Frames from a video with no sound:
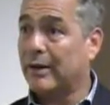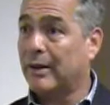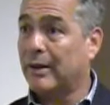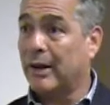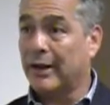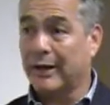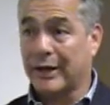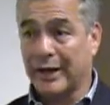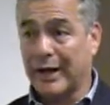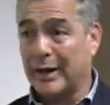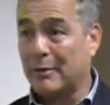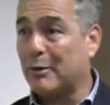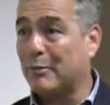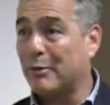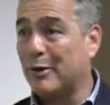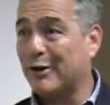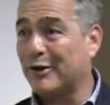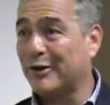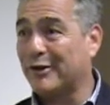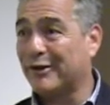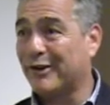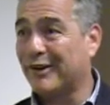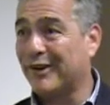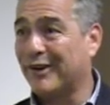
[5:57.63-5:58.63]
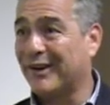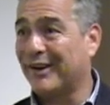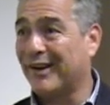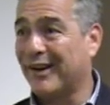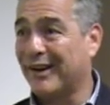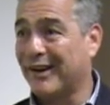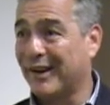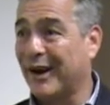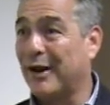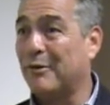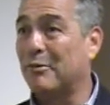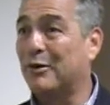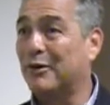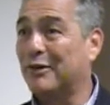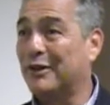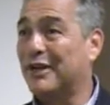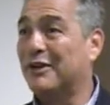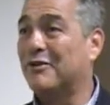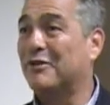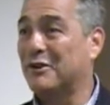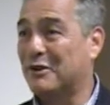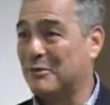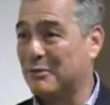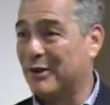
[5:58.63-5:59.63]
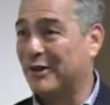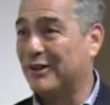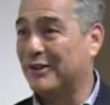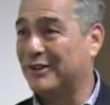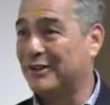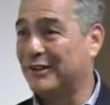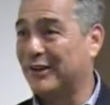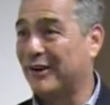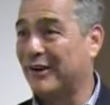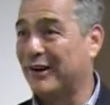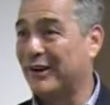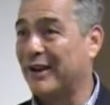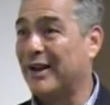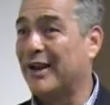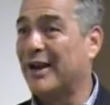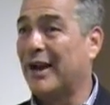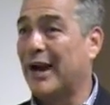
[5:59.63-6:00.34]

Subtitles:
Again, I'm a military guy. I believe in the military.